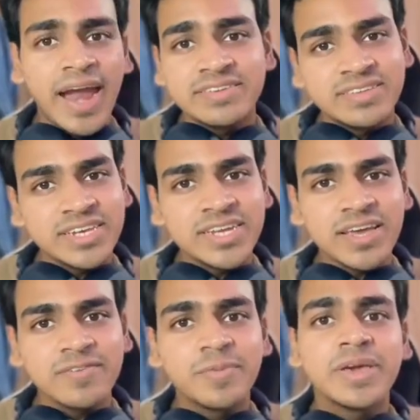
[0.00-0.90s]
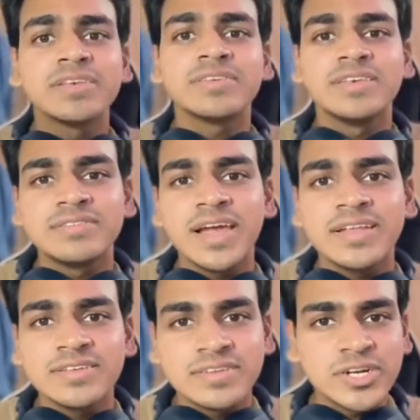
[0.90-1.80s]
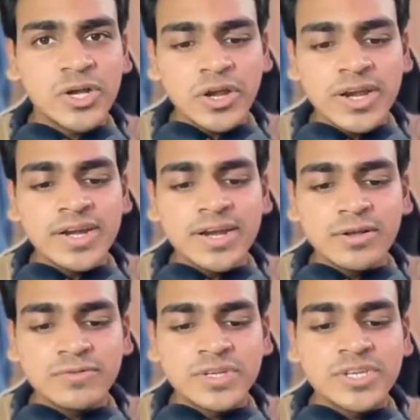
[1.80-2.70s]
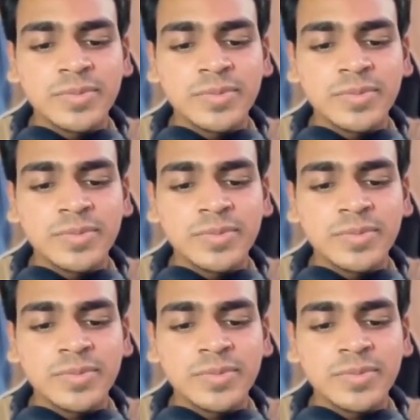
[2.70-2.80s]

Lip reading: at 60 FPS inside the Citron Nintendo Switch